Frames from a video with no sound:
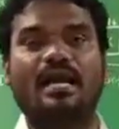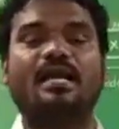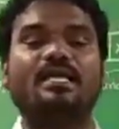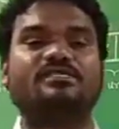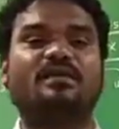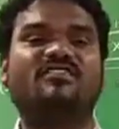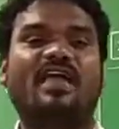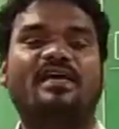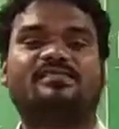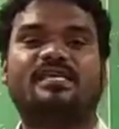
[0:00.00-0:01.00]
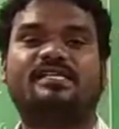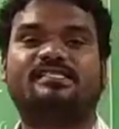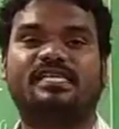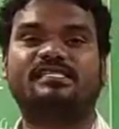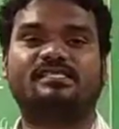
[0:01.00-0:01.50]
Condition flags are
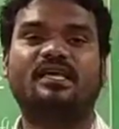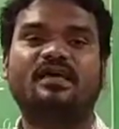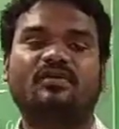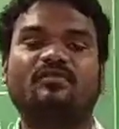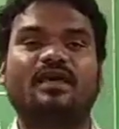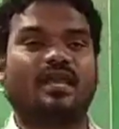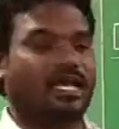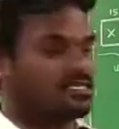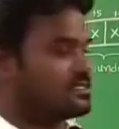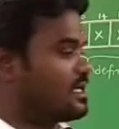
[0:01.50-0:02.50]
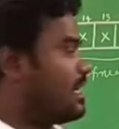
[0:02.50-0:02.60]
6, whereas